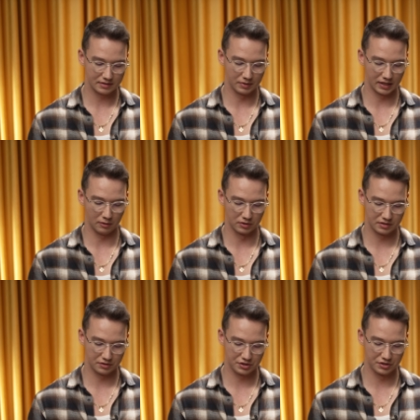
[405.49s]
but I
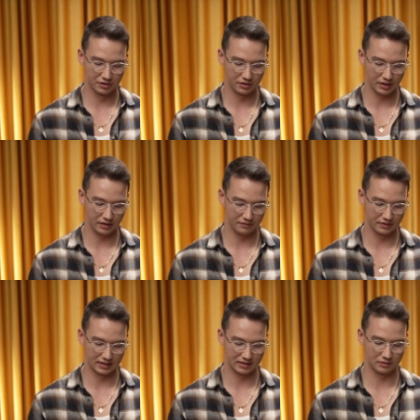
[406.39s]
wasn't sure if
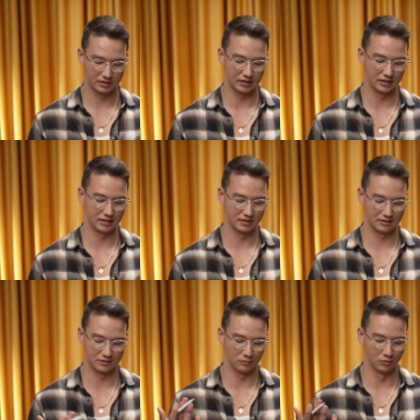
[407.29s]
that
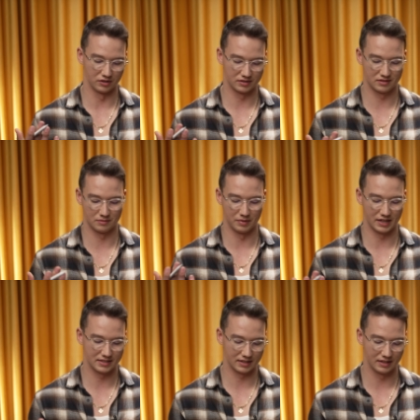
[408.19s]
is what's
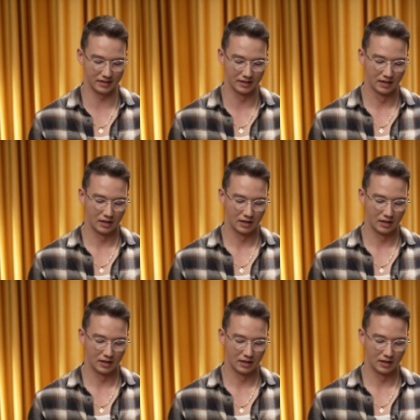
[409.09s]
basically